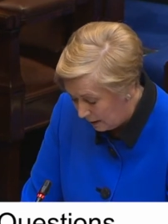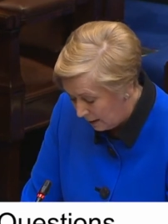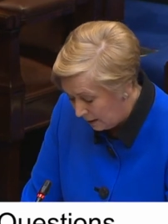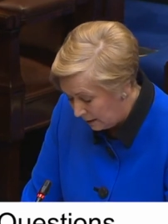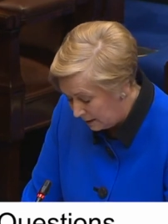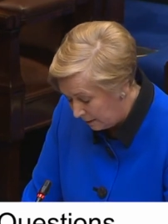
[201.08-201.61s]

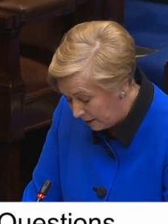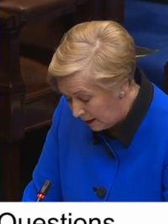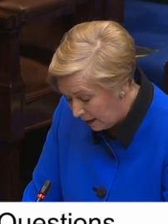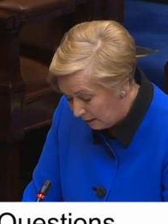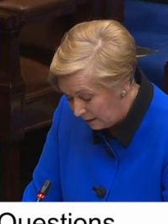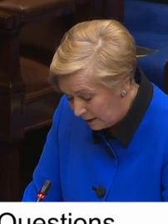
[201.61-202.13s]
Deputy
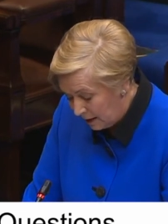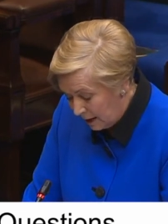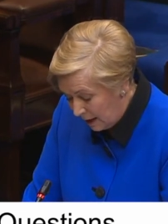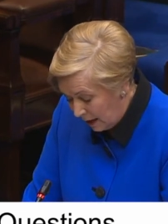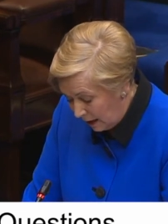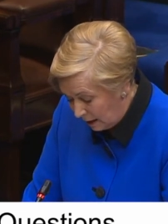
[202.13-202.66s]
Howland,
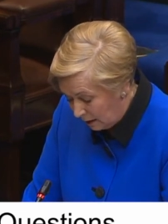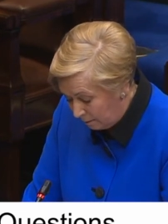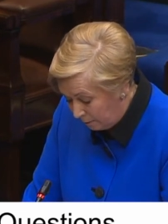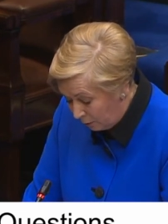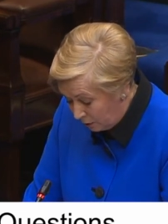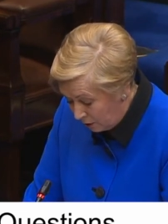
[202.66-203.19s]

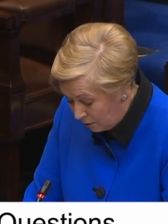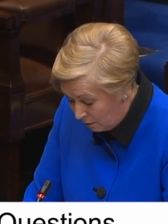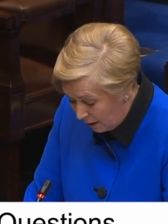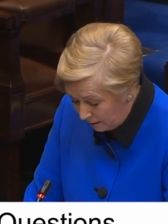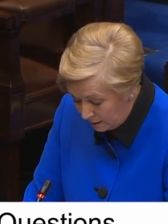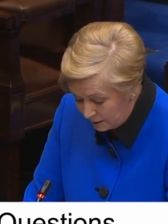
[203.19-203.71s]
both you
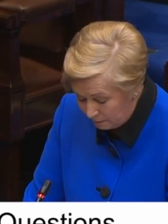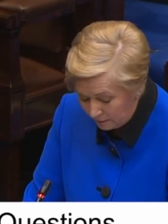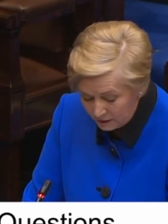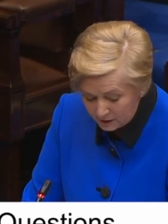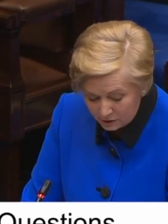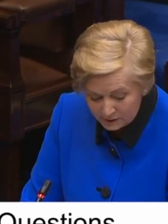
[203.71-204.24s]
and
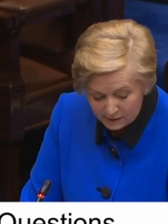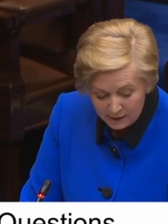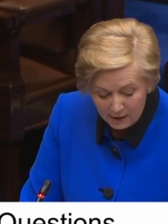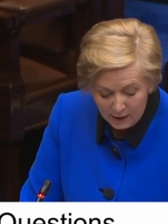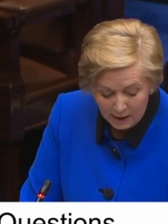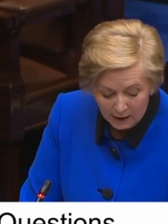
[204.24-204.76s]
ministers
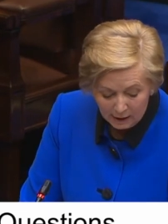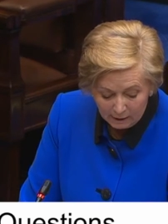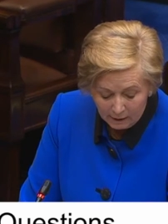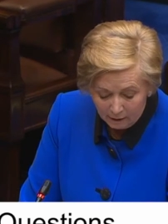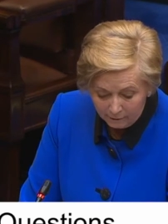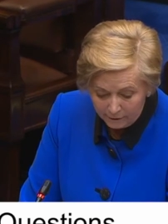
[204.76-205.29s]

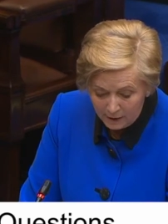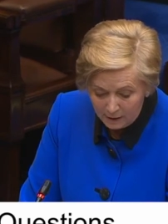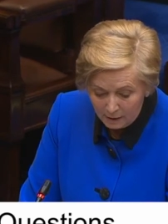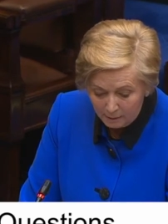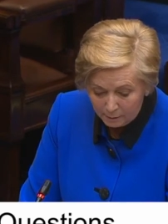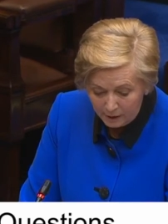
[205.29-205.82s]
of the
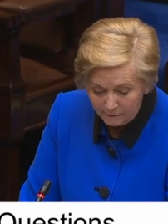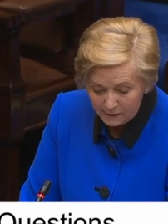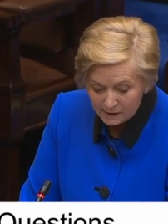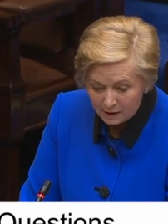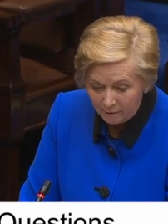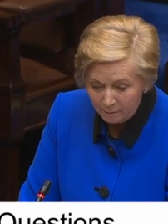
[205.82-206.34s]
previous
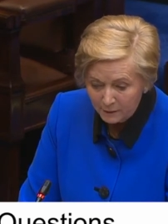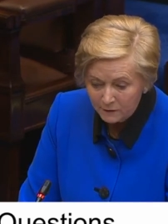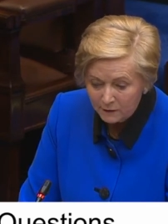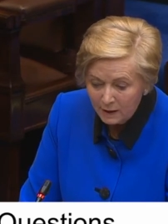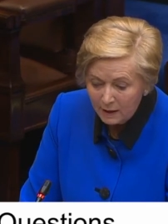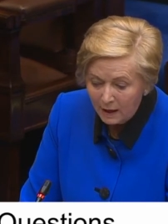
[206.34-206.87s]
government
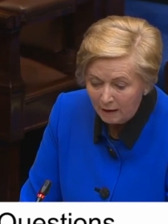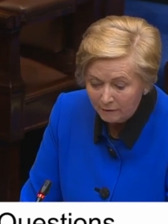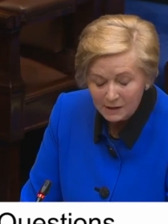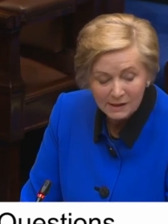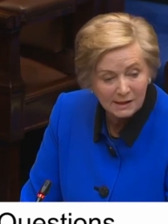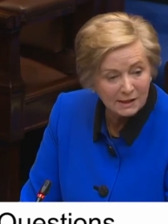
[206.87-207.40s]
have
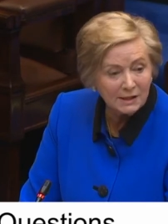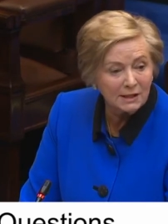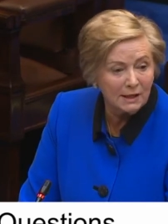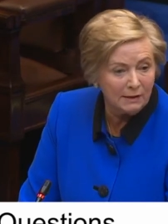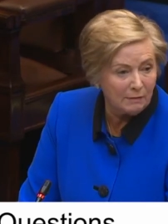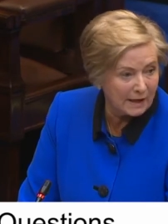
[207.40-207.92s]

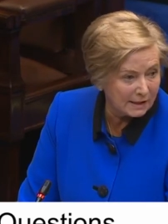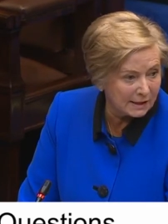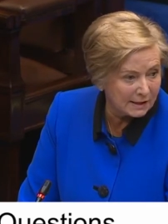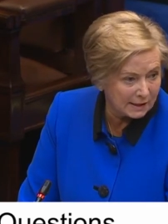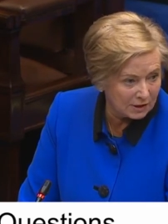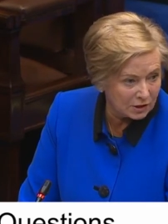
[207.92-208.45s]
consistently raised
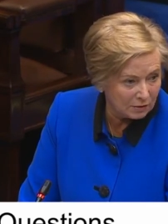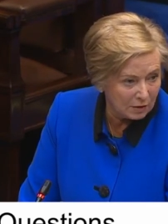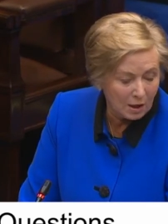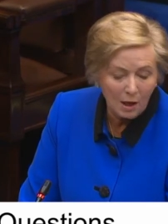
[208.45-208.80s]
this issue